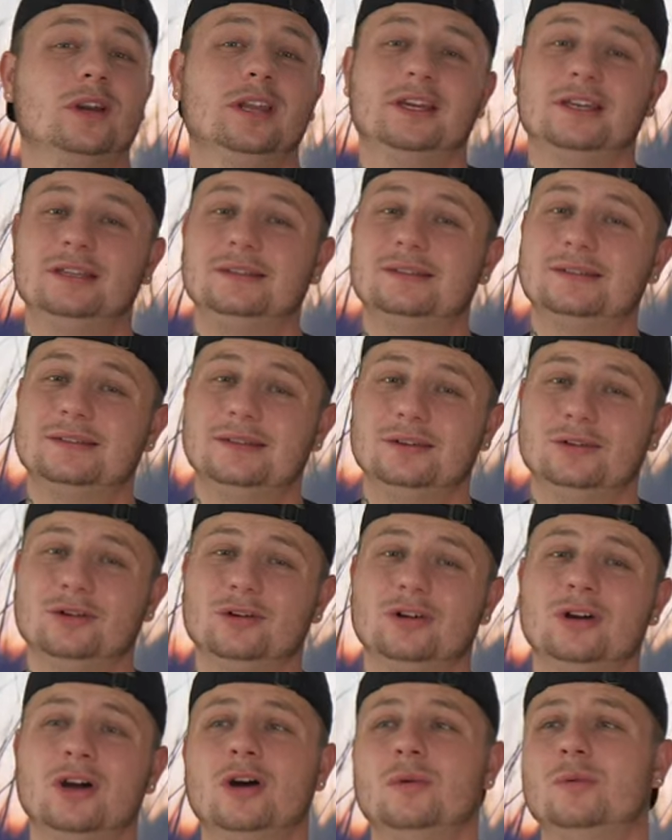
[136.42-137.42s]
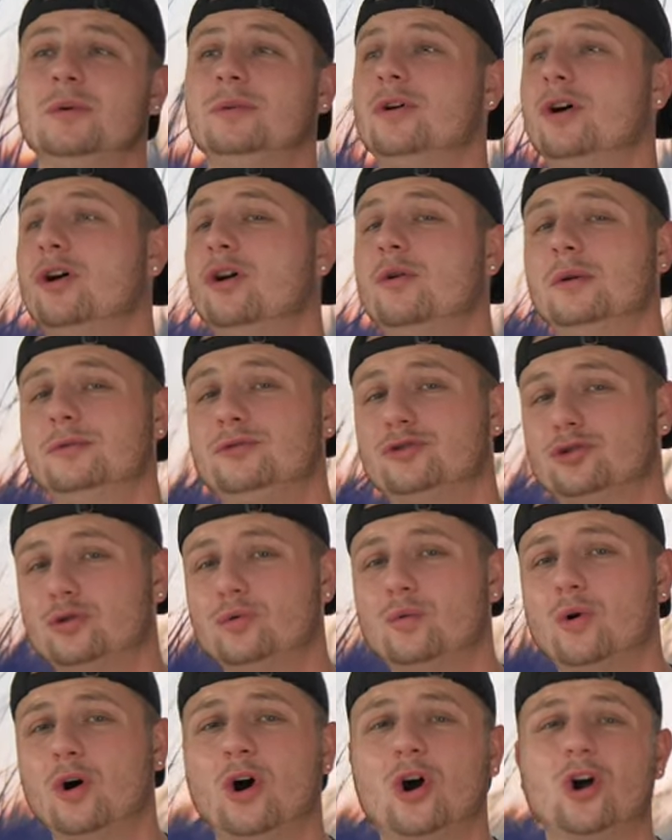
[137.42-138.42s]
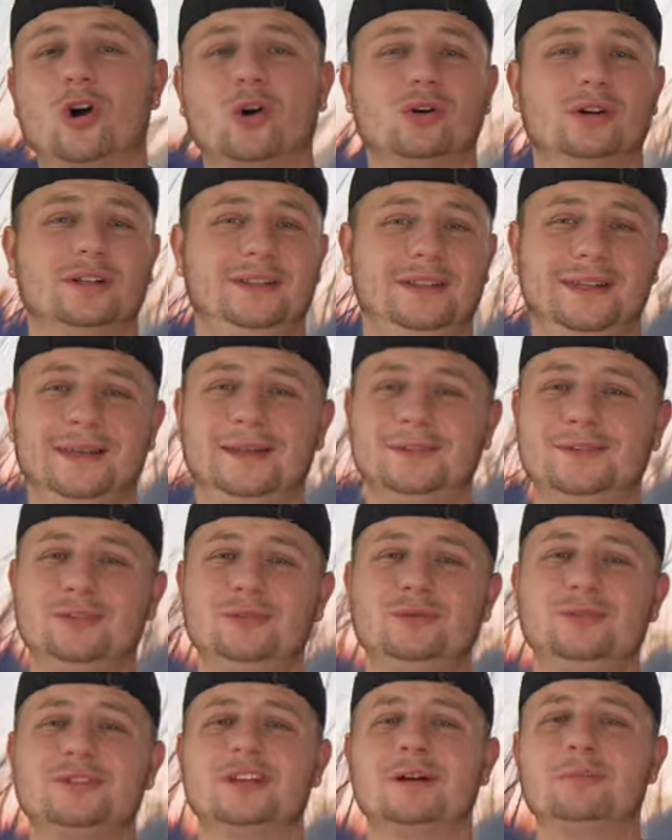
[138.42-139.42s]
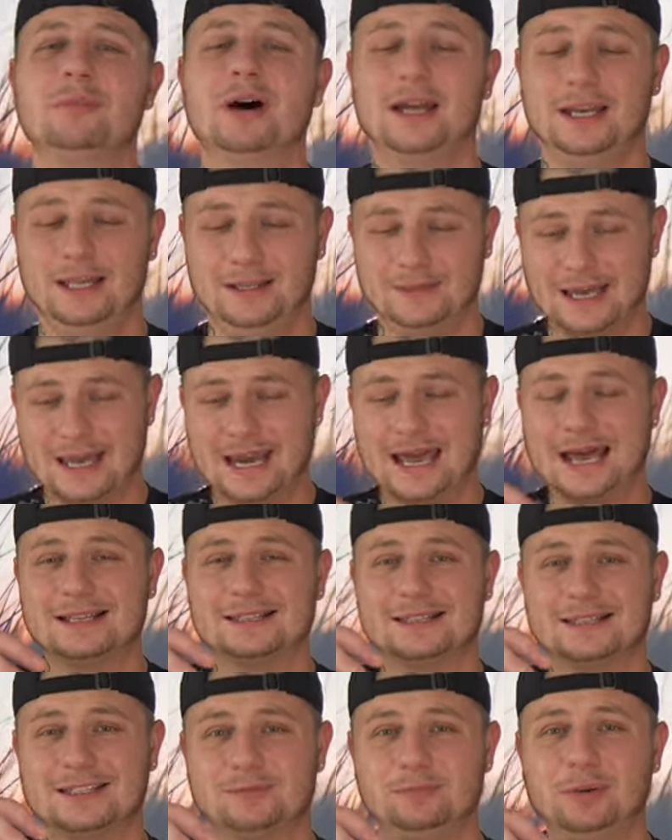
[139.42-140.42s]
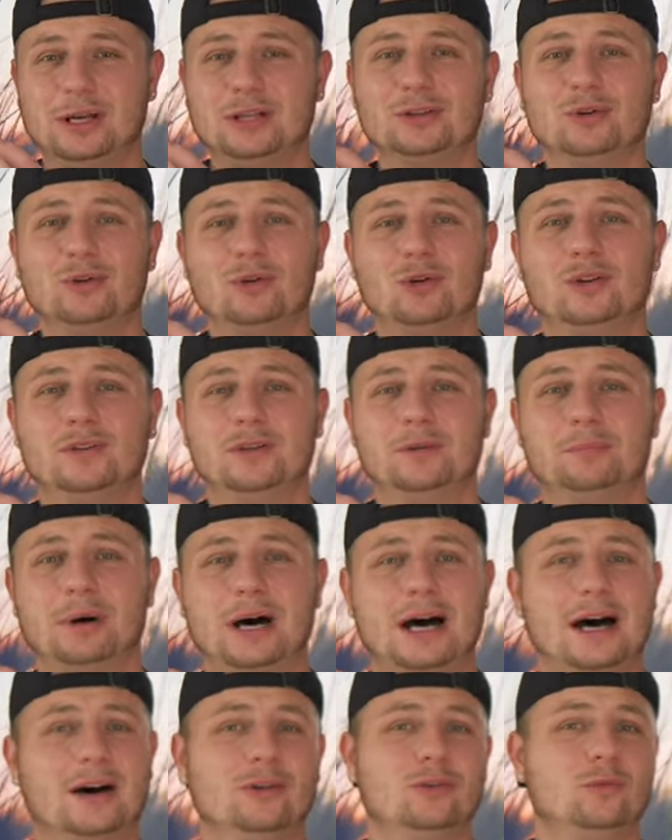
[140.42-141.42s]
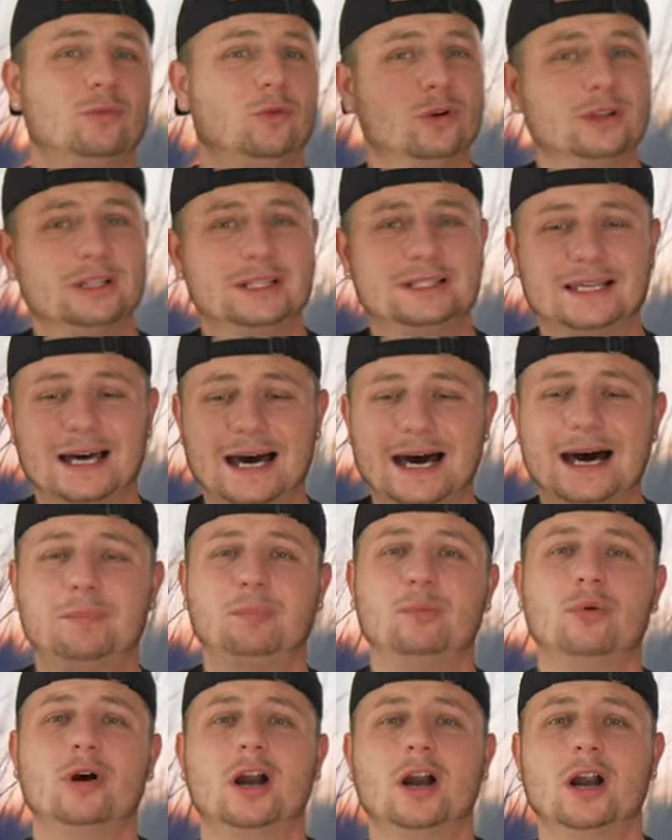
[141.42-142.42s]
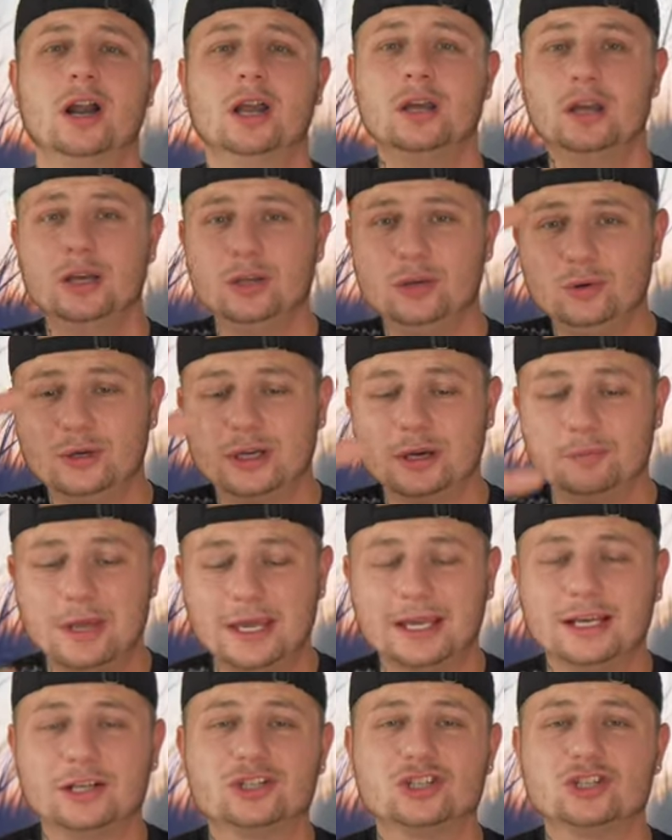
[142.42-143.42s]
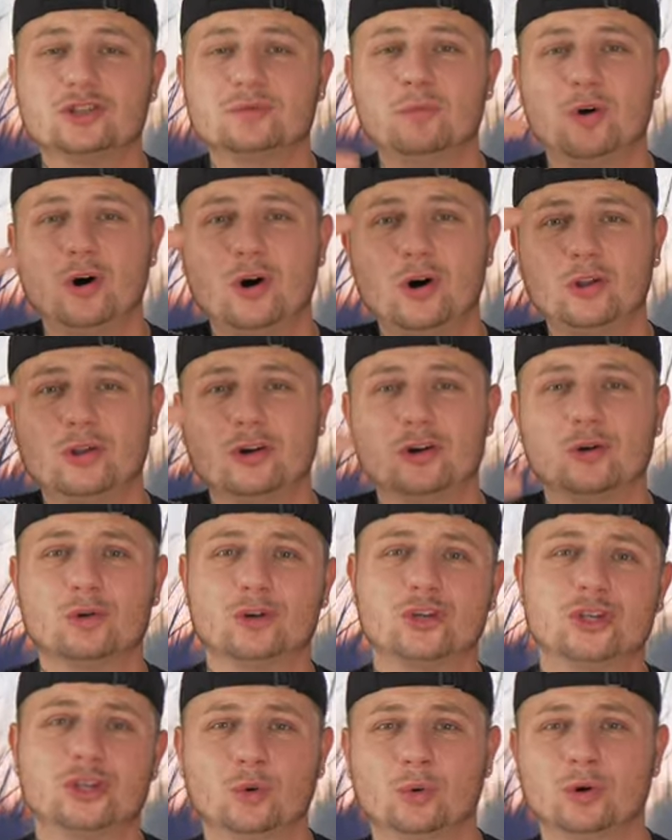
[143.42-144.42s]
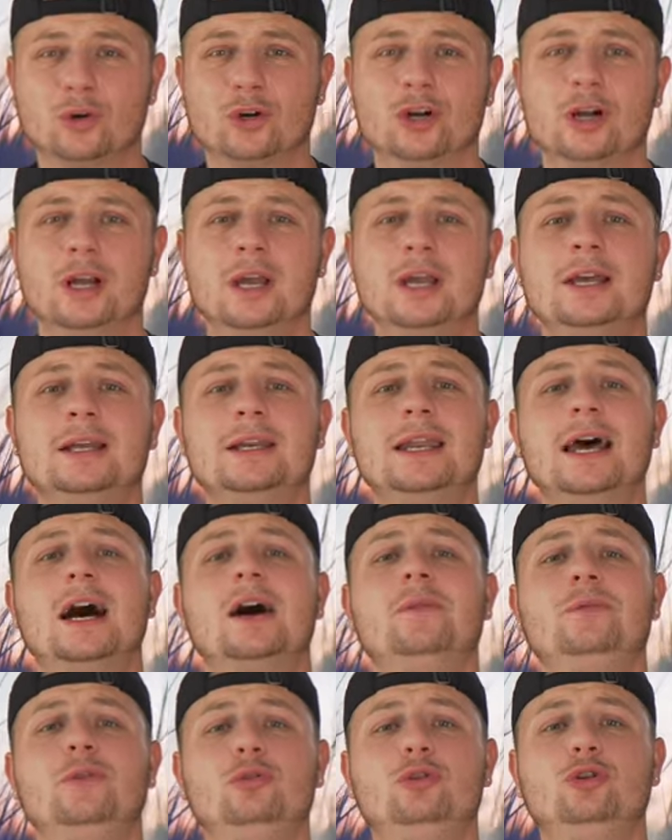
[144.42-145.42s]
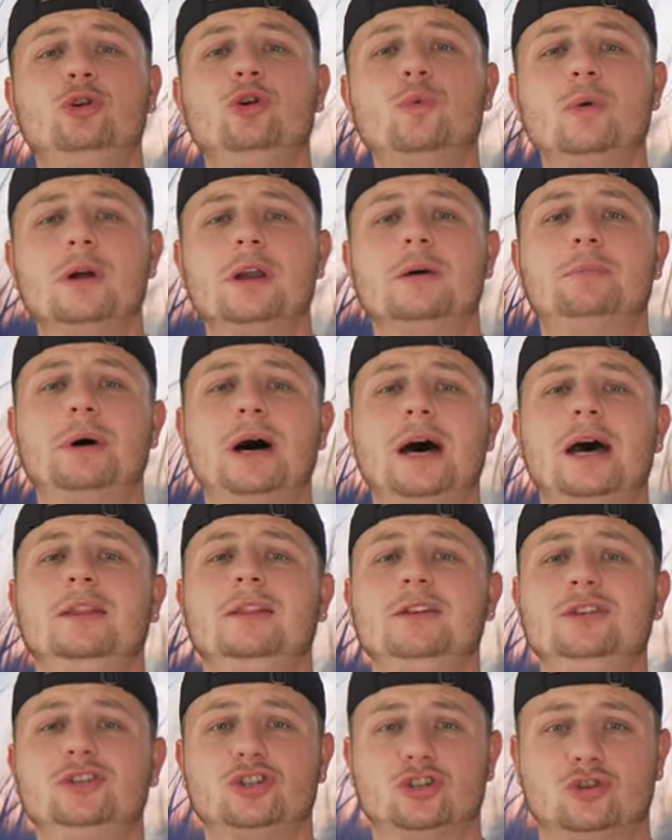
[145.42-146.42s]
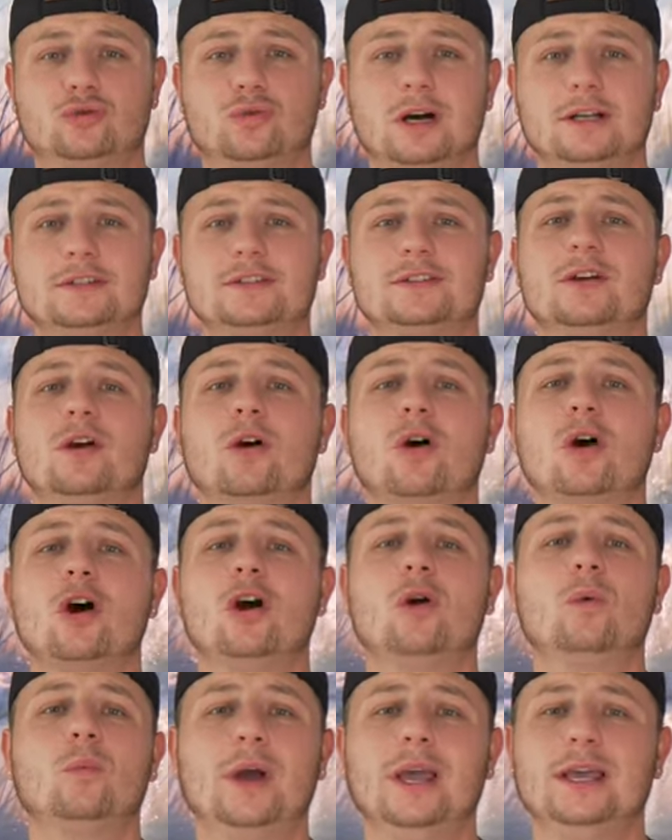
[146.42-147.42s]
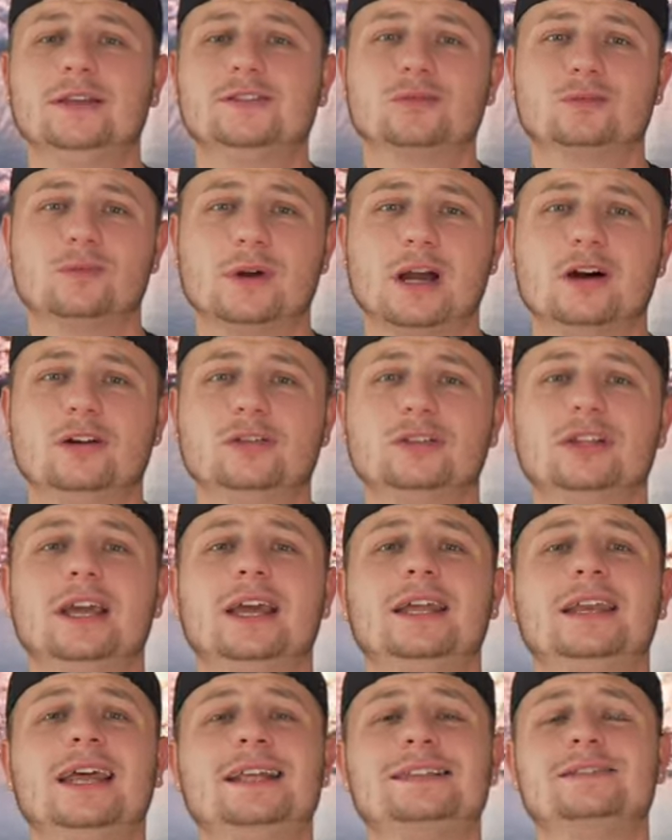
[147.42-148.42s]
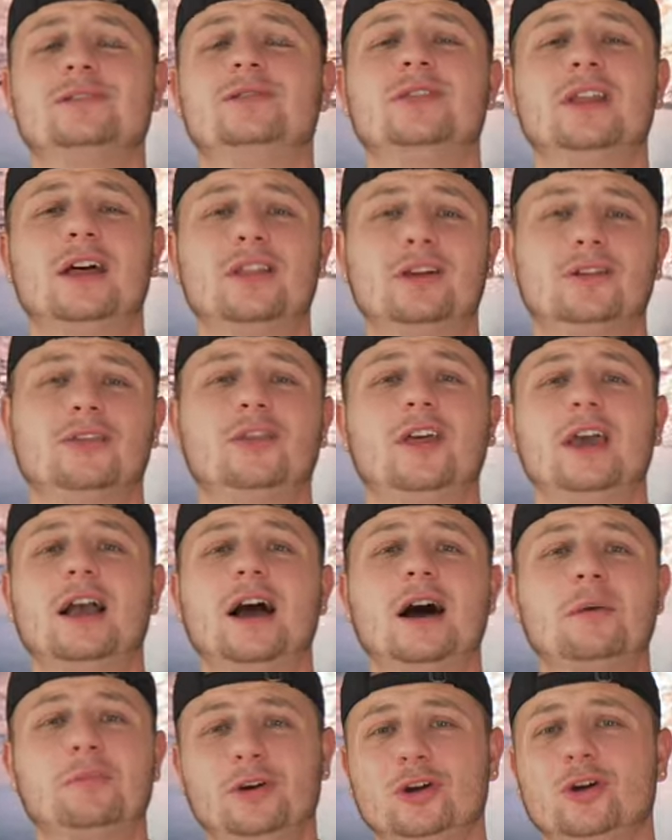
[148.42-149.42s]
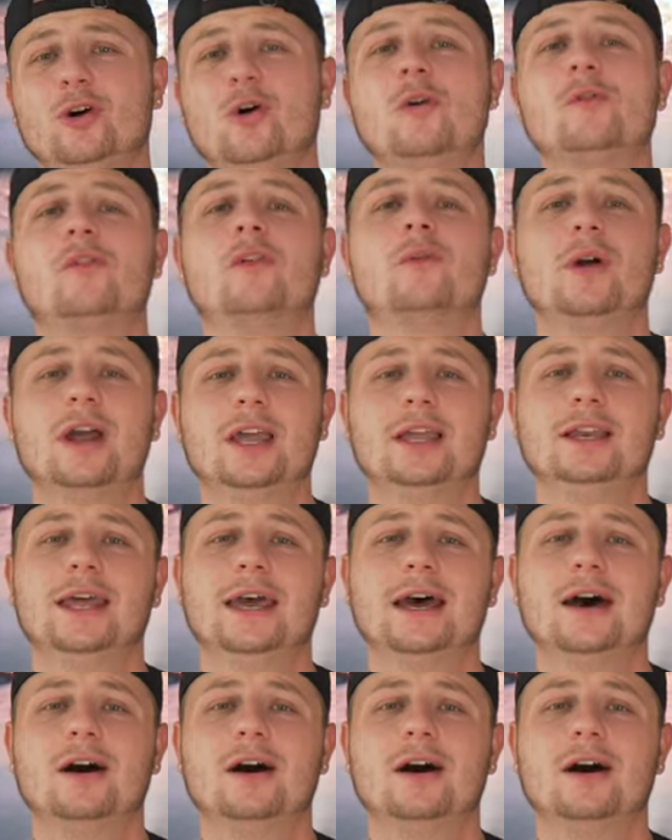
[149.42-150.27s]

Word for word: want to consider with going with Truhart or D2, somebody that has a spindle on the bottom or the top where you can make it smaller or shorter now, if you do want to buy these struts, there are ways around it, and that's another thing I'm going to go over right